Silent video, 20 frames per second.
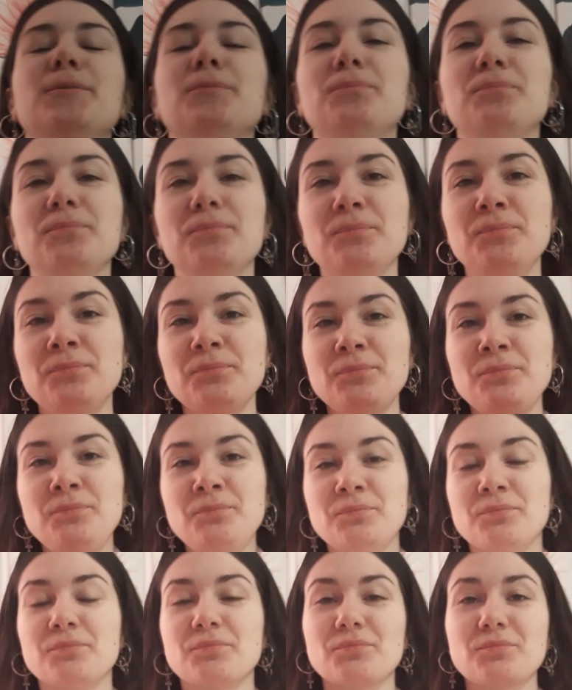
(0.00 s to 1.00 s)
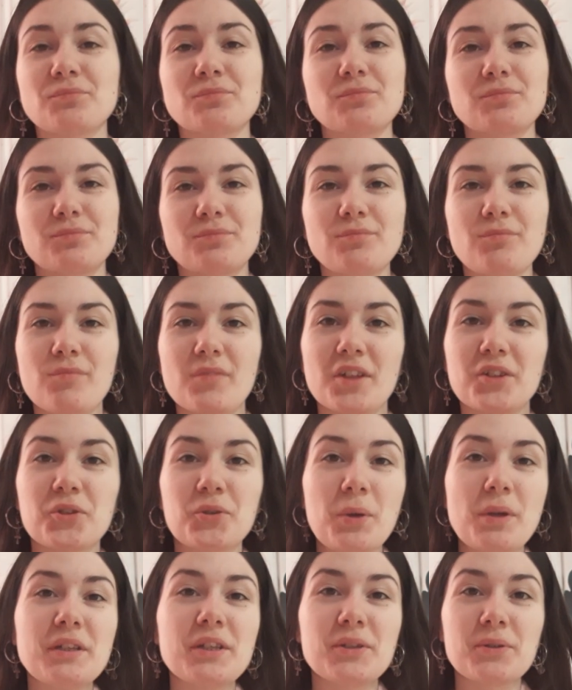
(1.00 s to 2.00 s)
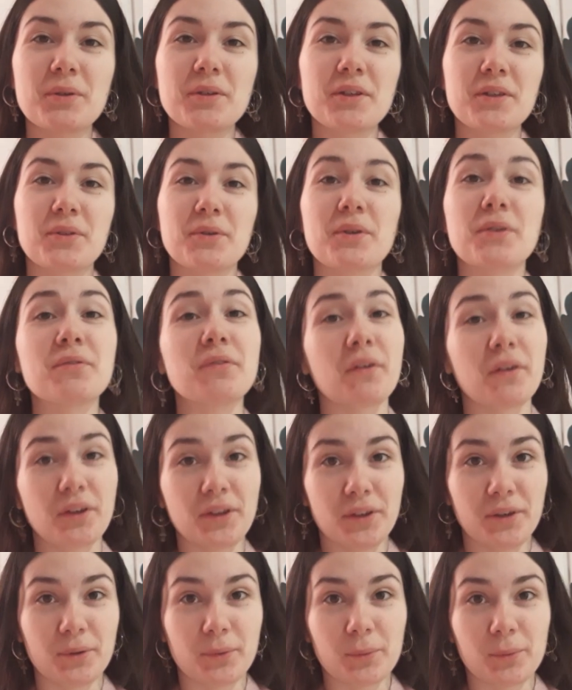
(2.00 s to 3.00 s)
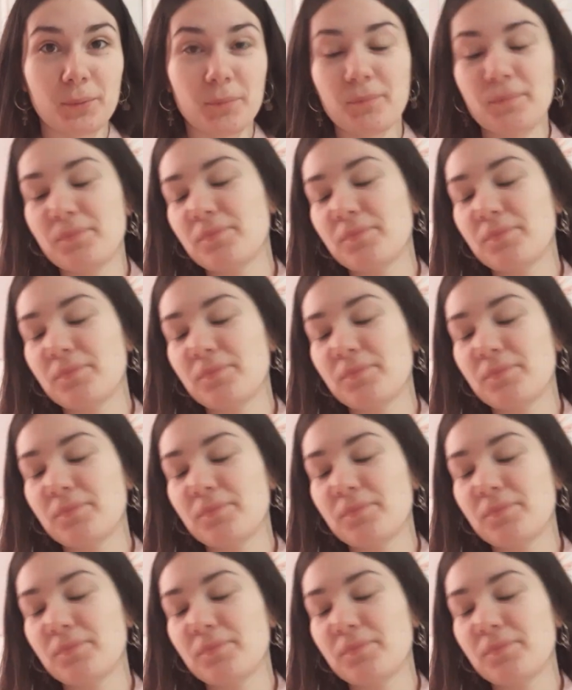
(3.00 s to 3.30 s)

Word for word: 2023 for you.